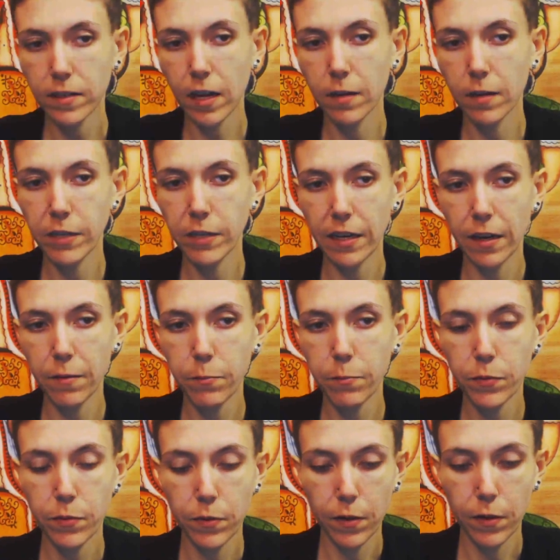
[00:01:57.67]
coming
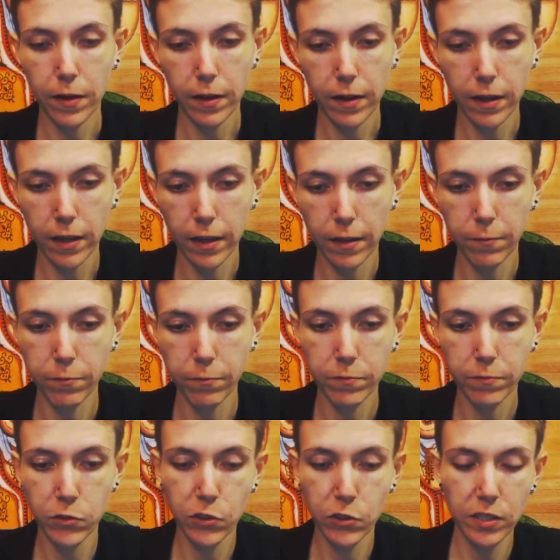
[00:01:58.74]
up,
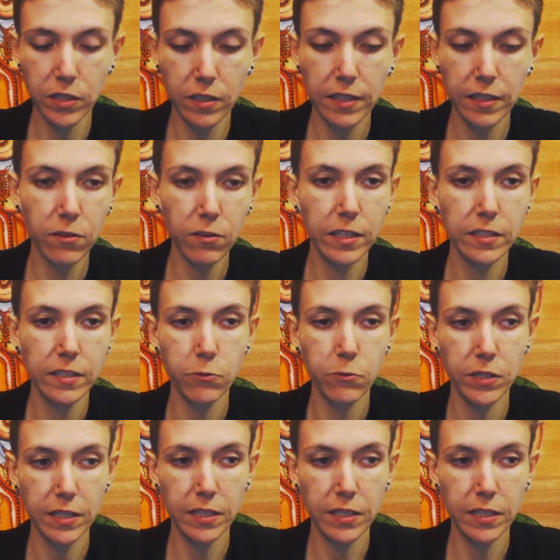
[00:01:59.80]
just a little into